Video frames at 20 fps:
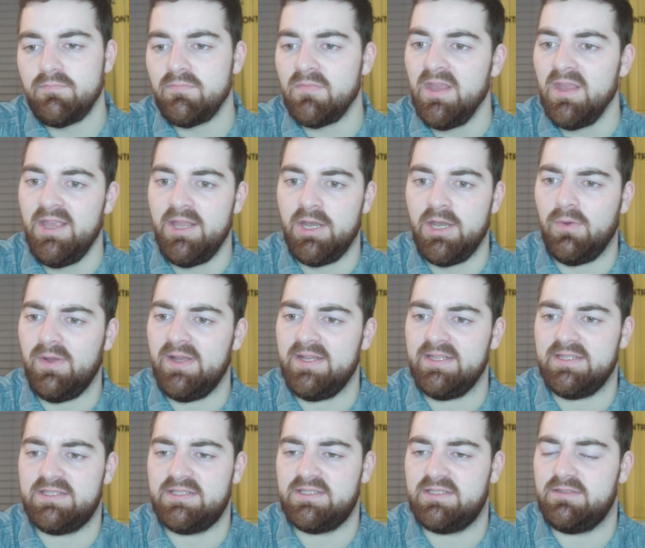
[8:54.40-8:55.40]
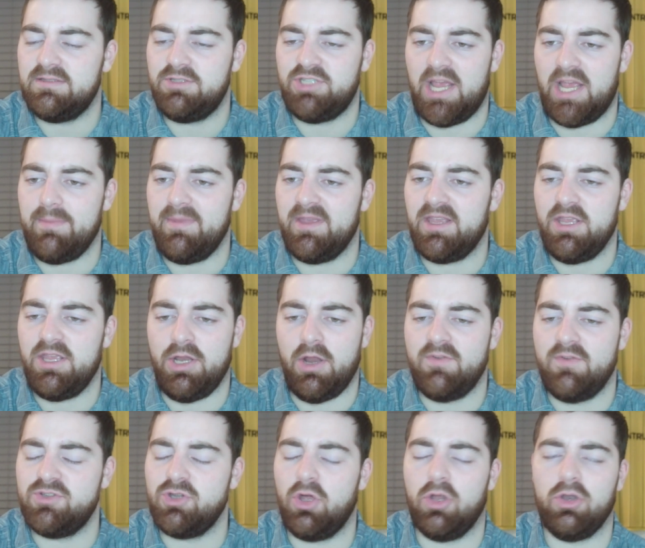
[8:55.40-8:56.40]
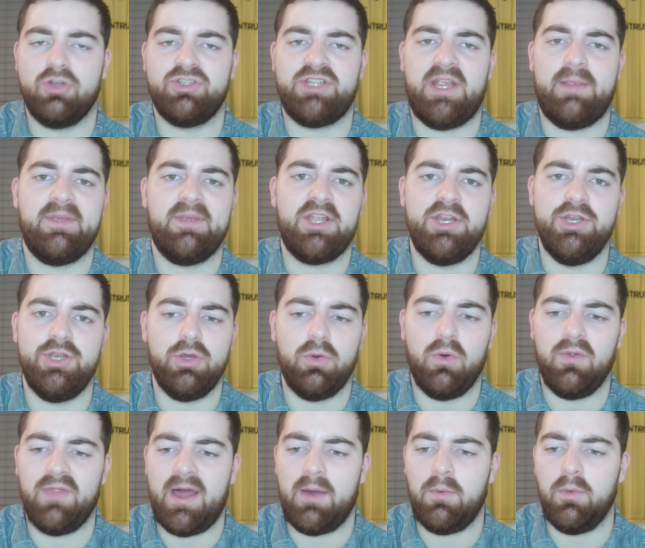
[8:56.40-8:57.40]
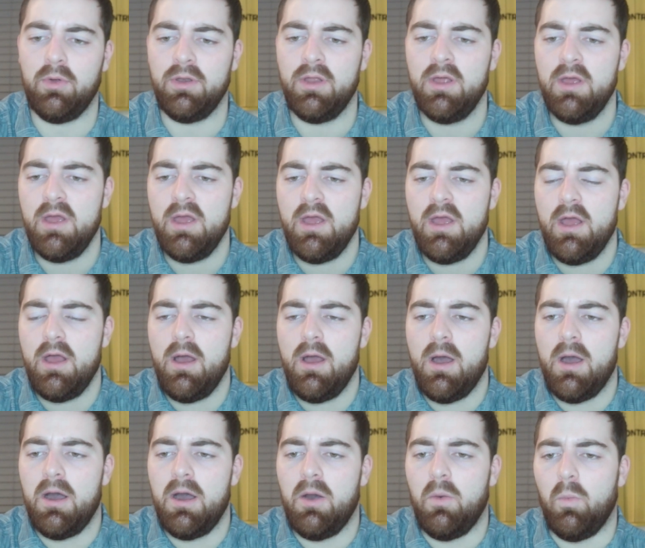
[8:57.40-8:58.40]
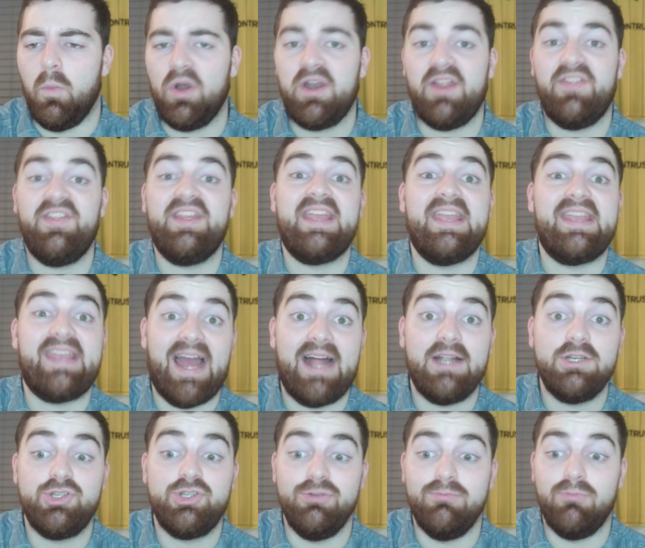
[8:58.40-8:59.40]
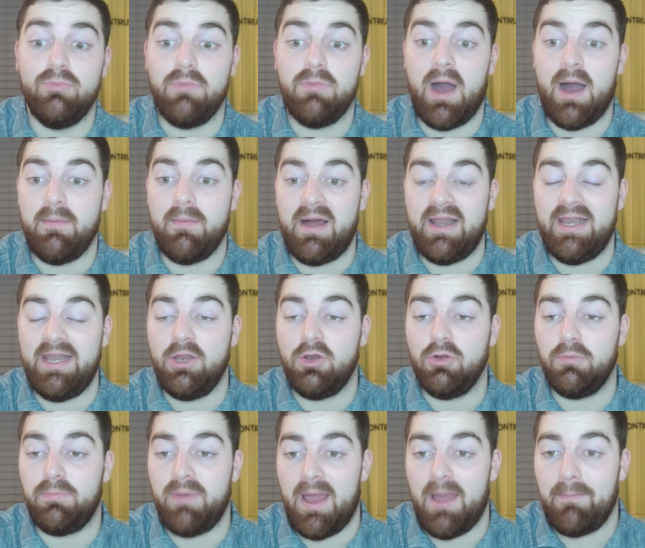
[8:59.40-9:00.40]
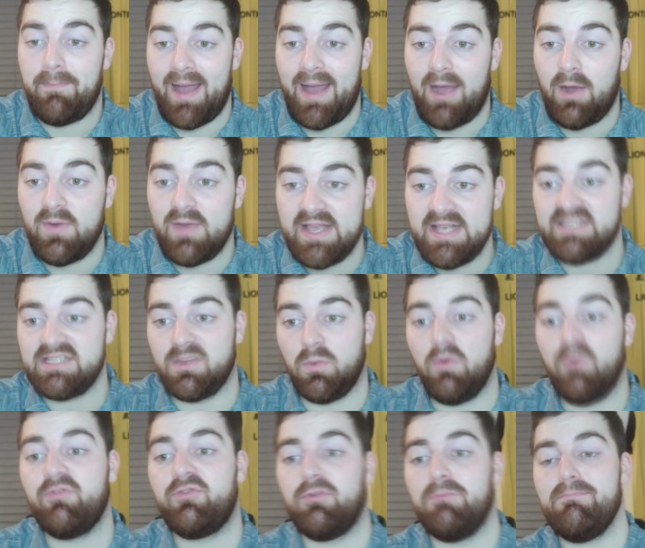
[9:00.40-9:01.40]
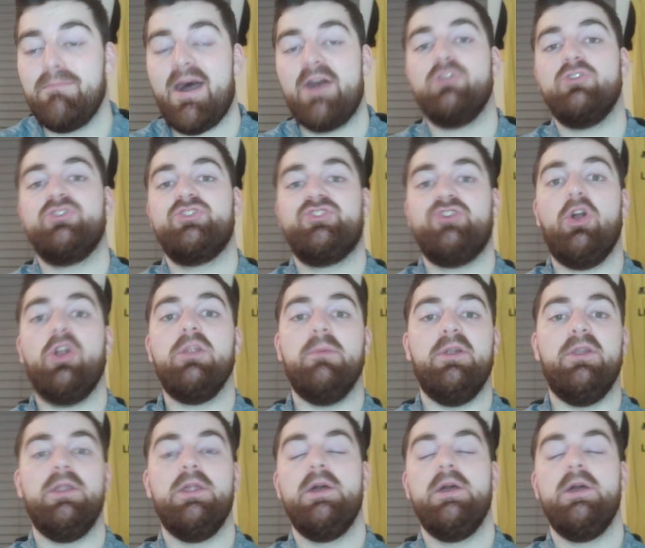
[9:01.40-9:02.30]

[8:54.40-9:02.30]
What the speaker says: It's Jamie. There's not a lot Jamie can do on that one. What I think he can do a little bit about is the one from Manor Solomon.